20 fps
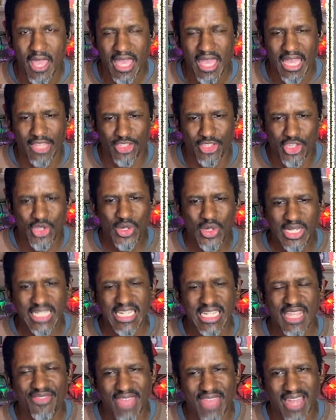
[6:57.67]
and you're going to
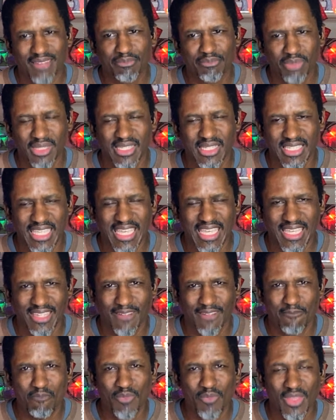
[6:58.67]
need that plugin